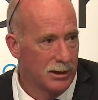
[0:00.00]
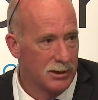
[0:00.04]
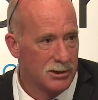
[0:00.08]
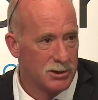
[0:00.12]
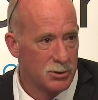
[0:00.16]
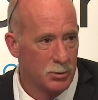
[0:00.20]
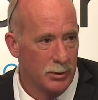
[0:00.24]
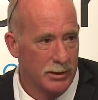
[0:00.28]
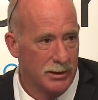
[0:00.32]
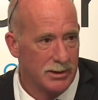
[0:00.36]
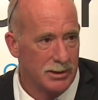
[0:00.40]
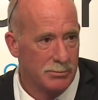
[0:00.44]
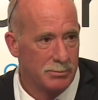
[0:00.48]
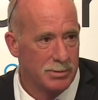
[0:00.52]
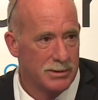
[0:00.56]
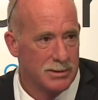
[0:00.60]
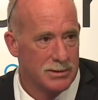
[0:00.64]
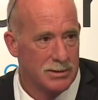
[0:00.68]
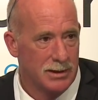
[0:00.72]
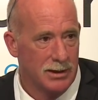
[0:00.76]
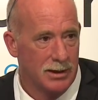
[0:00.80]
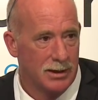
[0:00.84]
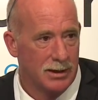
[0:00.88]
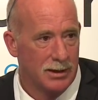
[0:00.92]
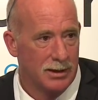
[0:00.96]

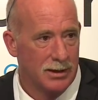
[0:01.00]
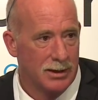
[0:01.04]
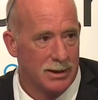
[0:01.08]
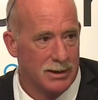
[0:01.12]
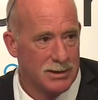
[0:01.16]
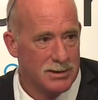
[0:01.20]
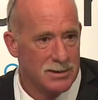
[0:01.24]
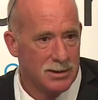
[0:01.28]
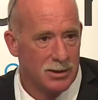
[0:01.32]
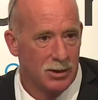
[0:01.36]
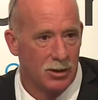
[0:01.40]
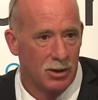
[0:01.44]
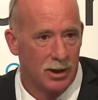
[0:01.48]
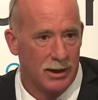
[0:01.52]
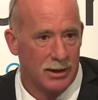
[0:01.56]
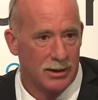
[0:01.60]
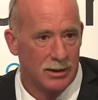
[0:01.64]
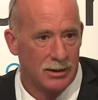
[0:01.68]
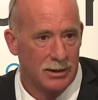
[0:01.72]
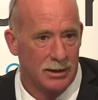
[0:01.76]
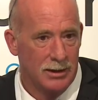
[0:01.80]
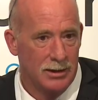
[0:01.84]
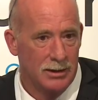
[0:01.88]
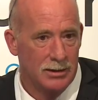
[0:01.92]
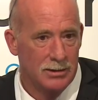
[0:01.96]
20% less
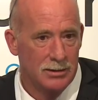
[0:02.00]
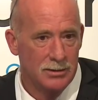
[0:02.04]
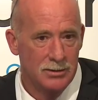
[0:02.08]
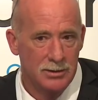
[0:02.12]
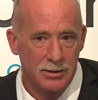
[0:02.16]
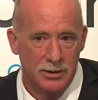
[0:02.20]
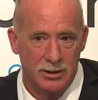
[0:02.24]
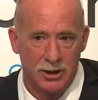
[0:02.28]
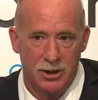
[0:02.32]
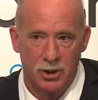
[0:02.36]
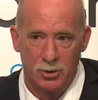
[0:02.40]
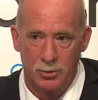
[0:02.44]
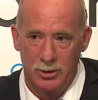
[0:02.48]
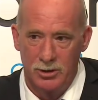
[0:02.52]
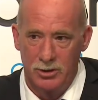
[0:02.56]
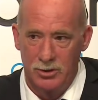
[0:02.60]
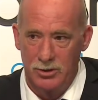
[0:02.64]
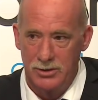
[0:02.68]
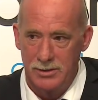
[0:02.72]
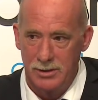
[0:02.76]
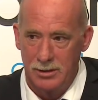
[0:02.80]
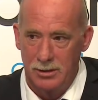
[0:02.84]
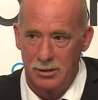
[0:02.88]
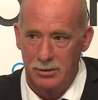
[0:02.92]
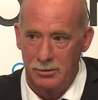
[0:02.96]
likely to go to a
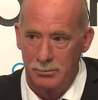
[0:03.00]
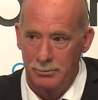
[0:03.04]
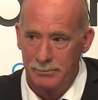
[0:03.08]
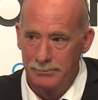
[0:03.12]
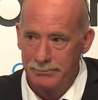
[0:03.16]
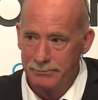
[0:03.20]
nursing home.